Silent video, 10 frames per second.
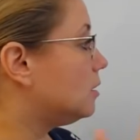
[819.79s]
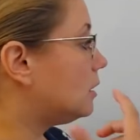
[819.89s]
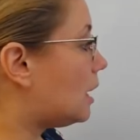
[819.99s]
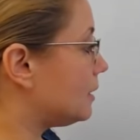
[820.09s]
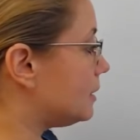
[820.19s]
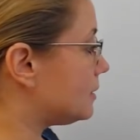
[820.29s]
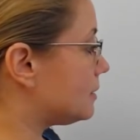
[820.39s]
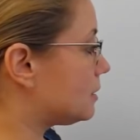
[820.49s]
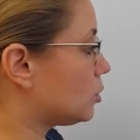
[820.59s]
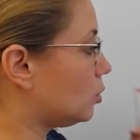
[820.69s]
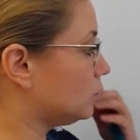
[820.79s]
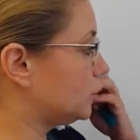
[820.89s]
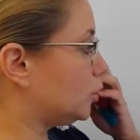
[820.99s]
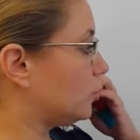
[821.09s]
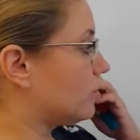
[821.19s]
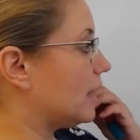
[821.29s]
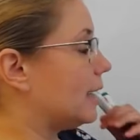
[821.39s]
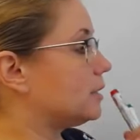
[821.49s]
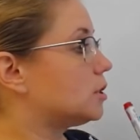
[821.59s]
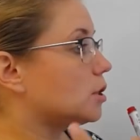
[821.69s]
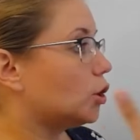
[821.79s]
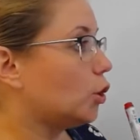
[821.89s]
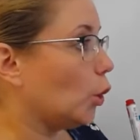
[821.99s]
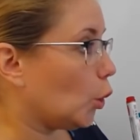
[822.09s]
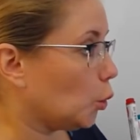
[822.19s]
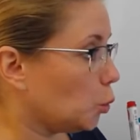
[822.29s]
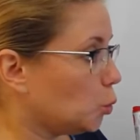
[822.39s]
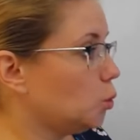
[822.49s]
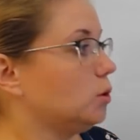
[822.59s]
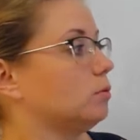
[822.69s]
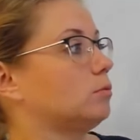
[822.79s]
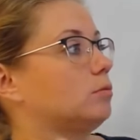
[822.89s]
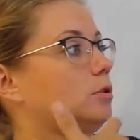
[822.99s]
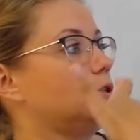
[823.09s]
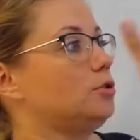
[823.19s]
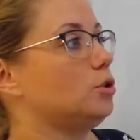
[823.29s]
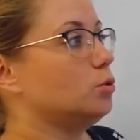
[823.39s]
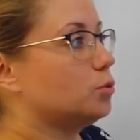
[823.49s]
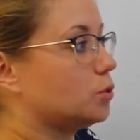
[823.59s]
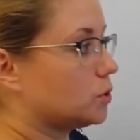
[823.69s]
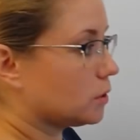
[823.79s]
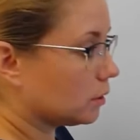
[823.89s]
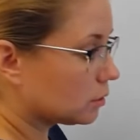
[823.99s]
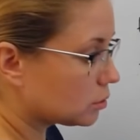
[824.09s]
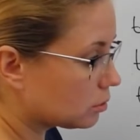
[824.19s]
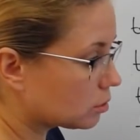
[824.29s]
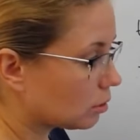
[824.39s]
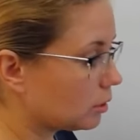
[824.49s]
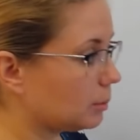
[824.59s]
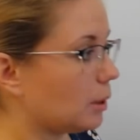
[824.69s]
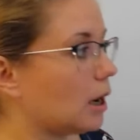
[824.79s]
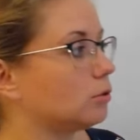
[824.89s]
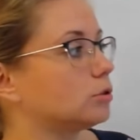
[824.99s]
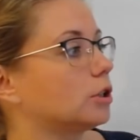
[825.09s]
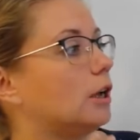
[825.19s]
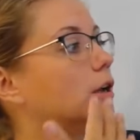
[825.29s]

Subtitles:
I told you that go is used to talk about